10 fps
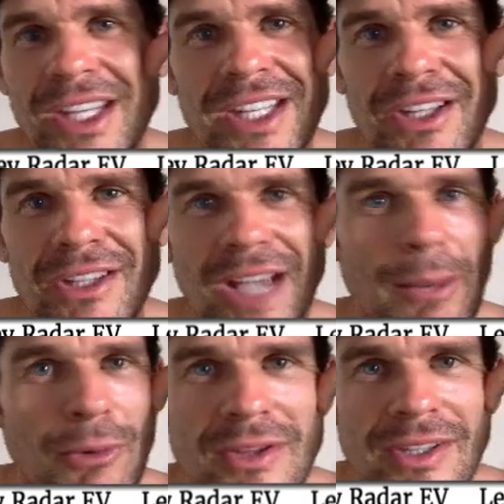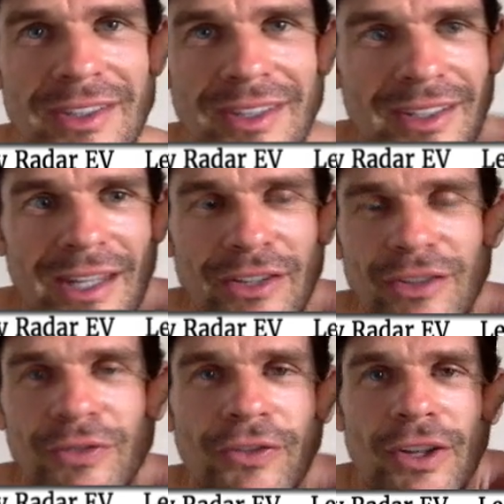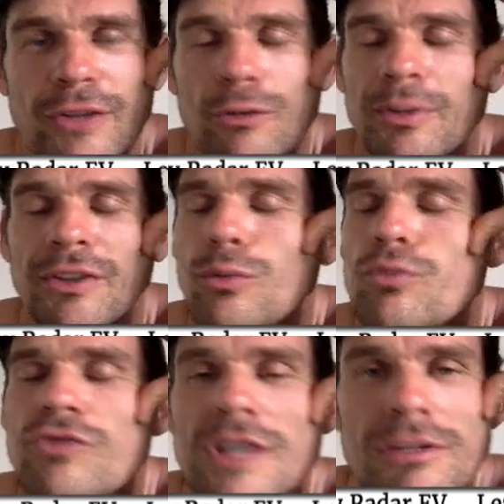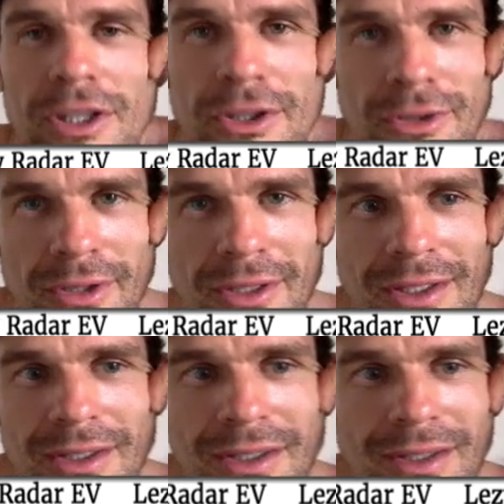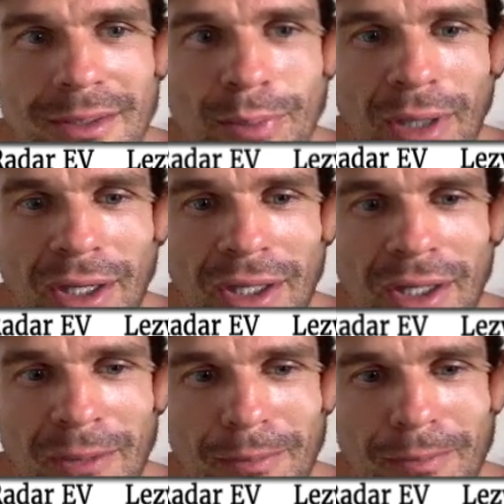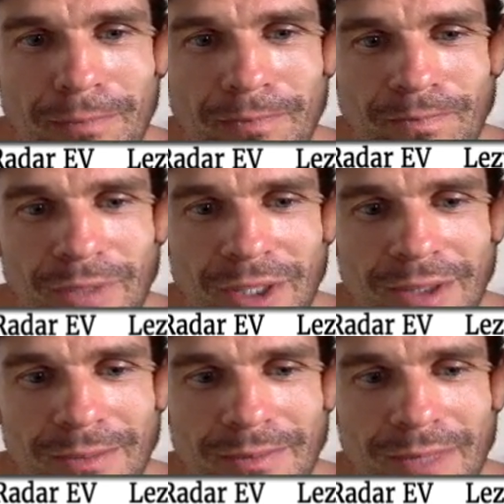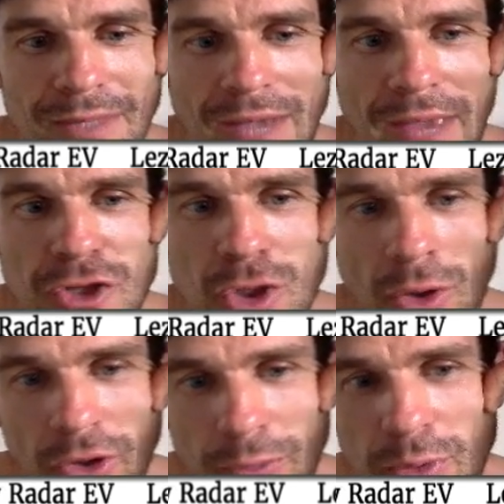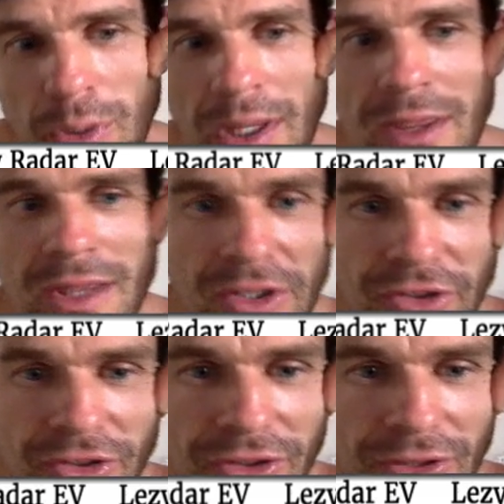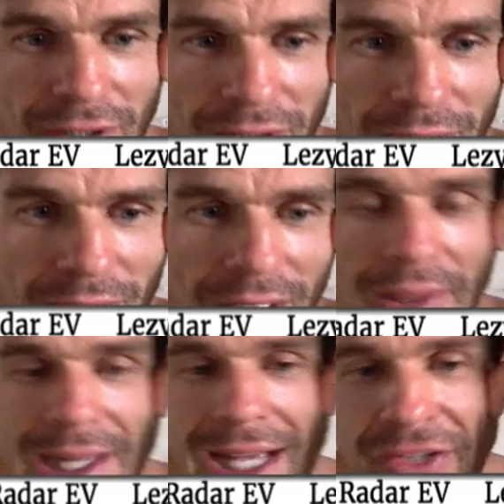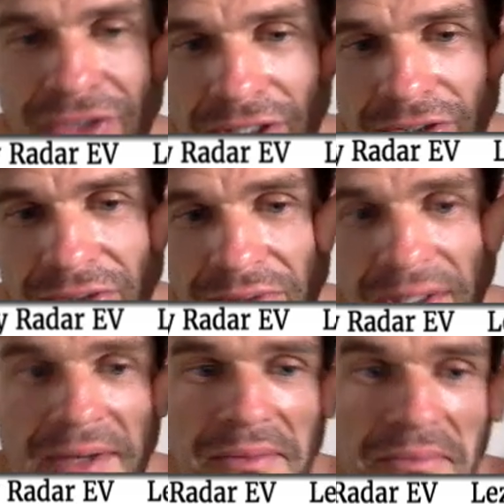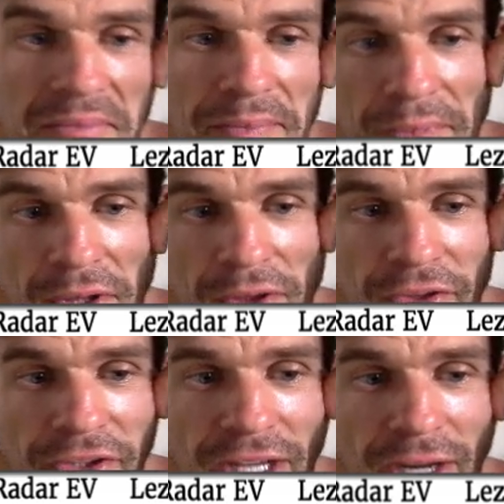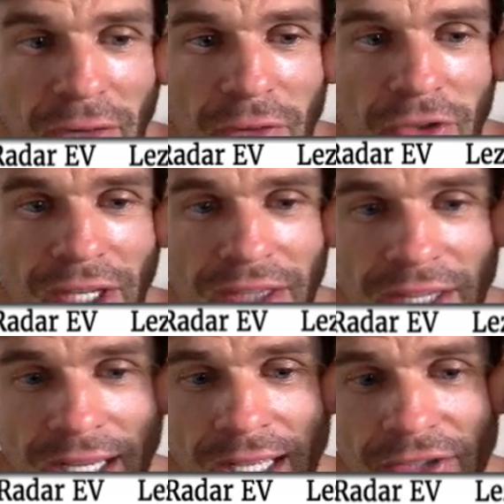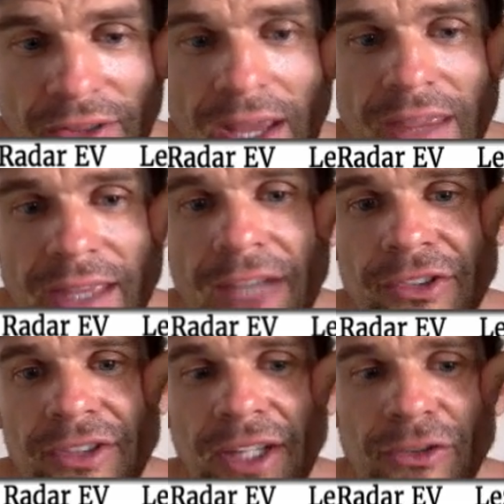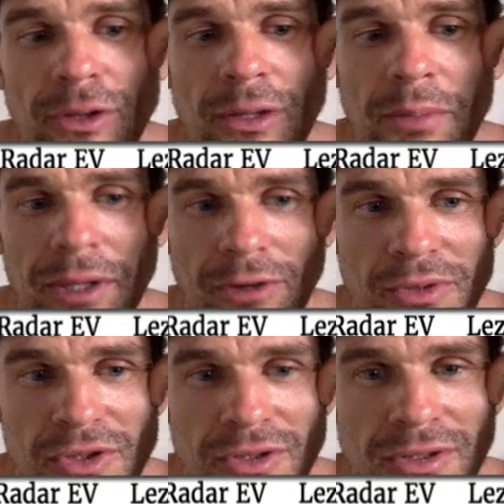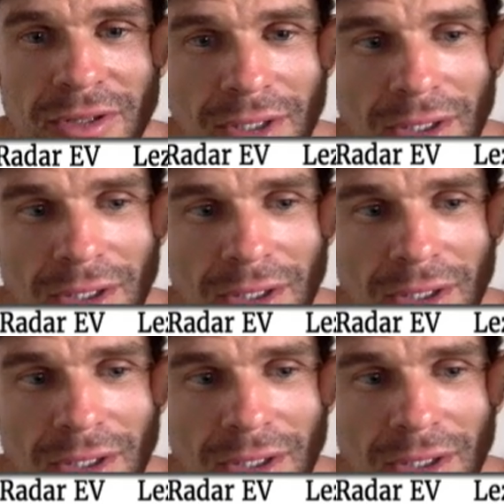You need to upgrade this. This that's a group set is really really good. But um, you know, if you had the choice between this and last year's, then you know, the sixty-eight hundred versus eight thousand, the eight thousand does look like a better option.